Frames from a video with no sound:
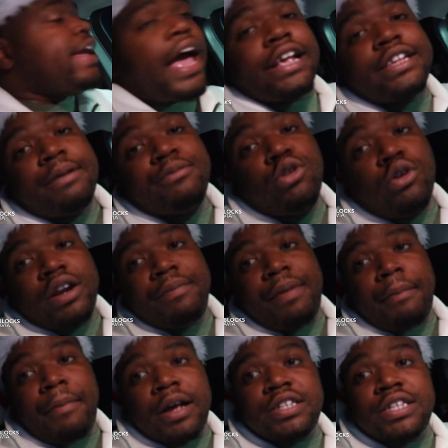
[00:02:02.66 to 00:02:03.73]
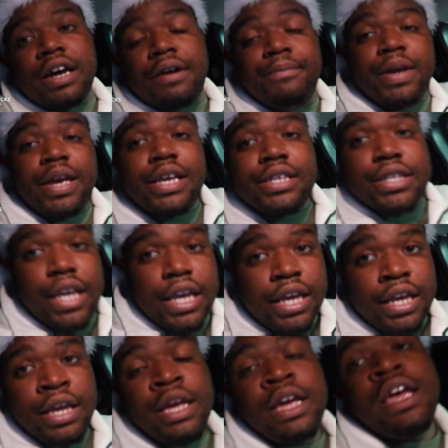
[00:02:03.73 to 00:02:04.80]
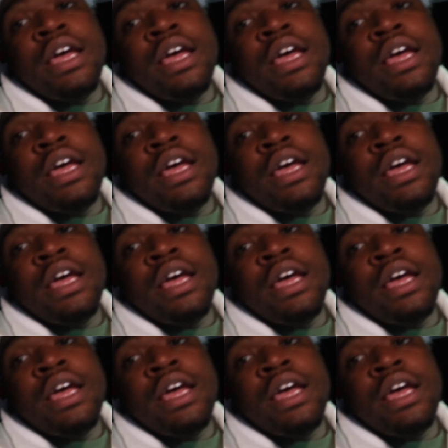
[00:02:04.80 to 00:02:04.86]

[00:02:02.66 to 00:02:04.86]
yes, I'm doing it by myself, me and Z.